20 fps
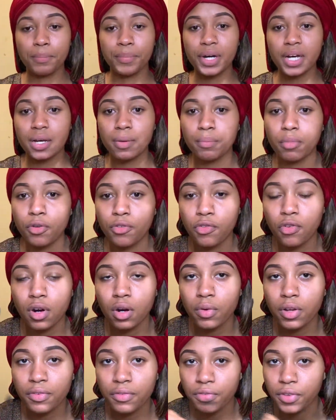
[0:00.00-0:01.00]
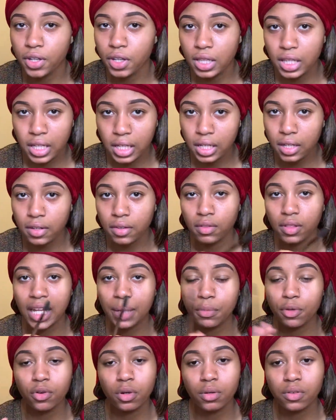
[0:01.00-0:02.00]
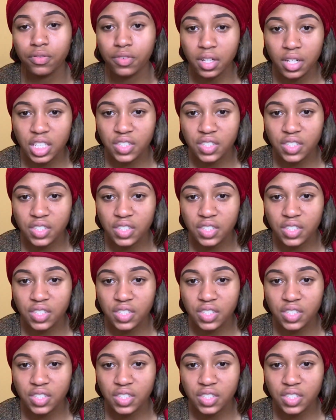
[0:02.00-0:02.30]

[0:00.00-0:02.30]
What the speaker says: but before we fill in, like before we finish